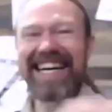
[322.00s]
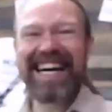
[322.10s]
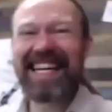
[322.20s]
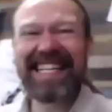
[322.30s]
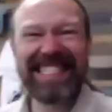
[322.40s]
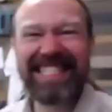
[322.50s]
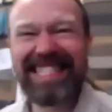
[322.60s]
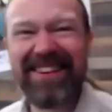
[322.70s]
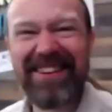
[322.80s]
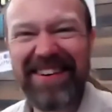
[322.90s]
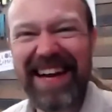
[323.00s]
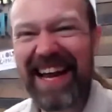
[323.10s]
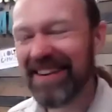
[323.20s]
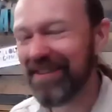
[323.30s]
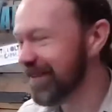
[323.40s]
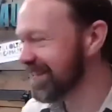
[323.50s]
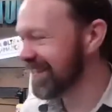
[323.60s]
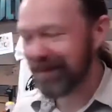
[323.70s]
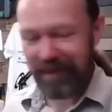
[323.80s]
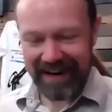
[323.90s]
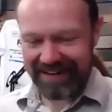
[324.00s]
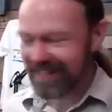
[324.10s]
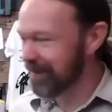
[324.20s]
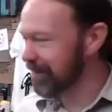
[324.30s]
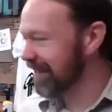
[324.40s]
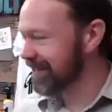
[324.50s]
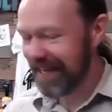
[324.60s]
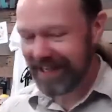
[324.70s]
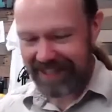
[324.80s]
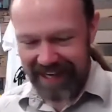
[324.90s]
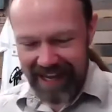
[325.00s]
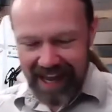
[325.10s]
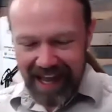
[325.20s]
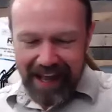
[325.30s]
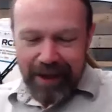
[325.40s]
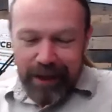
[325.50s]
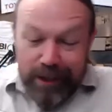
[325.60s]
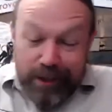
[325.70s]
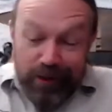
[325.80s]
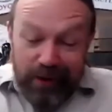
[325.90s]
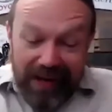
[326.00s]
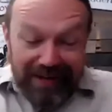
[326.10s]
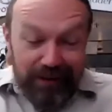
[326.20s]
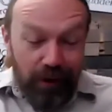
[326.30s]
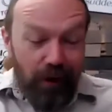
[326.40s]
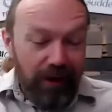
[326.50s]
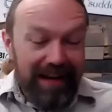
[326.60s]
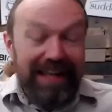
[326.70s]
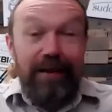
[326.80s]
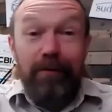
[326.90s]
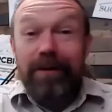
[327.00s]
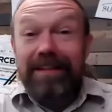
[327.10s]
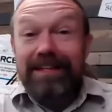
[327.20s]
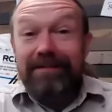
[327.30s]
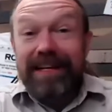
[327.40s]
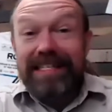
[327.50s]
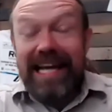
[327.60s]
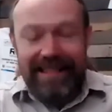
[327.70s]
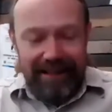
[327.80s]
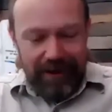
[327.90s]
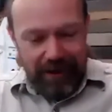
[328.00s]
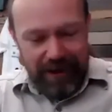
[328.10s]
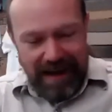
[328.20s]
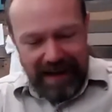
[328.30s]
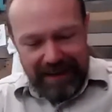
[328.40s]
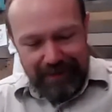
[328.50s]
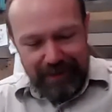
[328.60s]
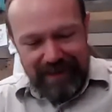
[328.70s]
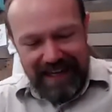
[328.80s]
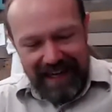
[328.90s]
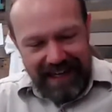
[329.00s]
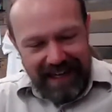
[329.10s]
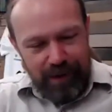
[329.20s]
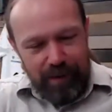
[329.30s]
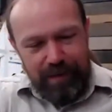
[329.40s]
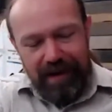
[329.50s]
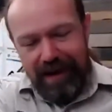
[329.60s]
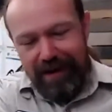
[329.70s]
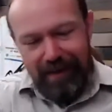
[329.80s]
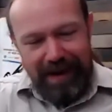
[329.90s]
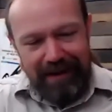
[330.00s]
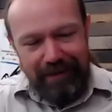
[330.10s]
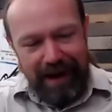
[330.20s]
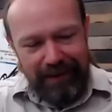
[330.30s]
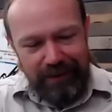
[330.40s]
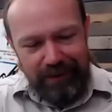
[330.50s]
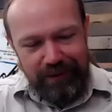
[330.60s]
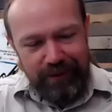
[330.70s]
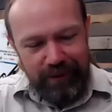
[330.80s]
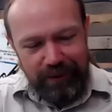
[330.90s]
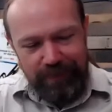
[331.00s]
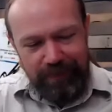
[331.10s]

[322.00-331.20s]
I think it's just so creative. It inspires the imagination. So you guys are all going to get one of these fantastic goodie bags from Suddenlink, who provided our manufacturer tour.